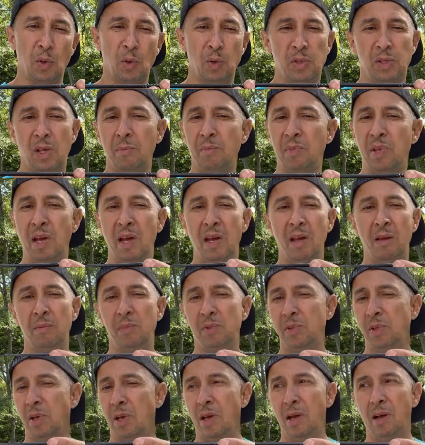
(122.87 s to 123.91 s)

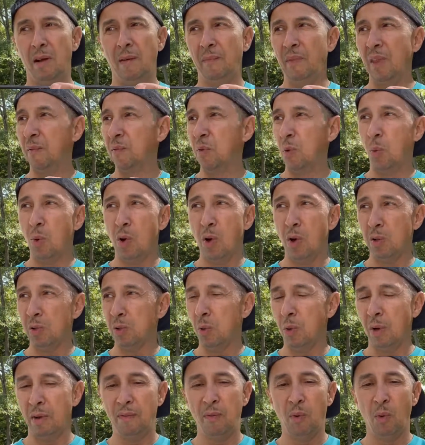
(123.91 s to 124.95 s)
sometimes if your wall is
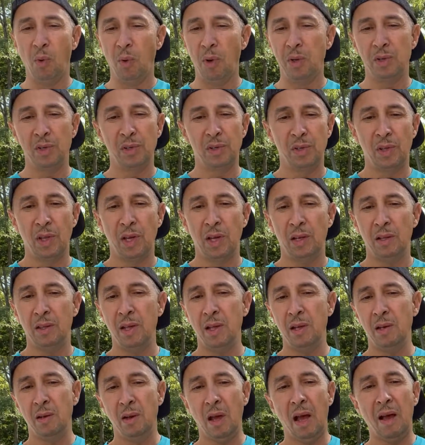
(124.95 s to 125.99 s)
only 4 inches thick,
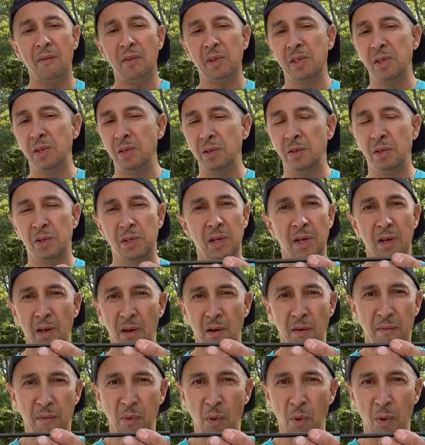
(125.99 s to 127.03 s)
then obviously you're just going to get
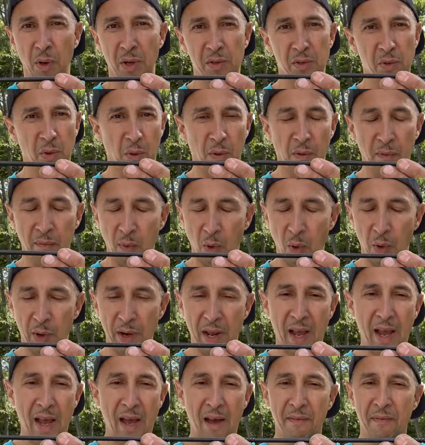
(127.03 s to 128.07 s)
a 4-inch or a
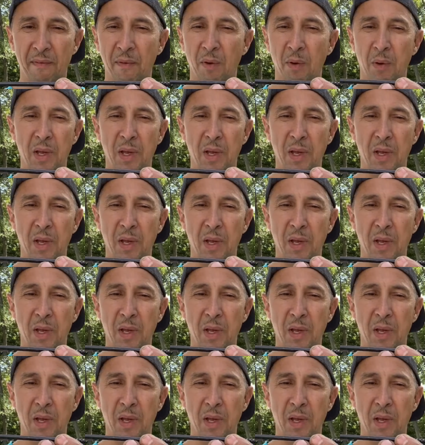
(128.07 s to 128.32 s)
4.5.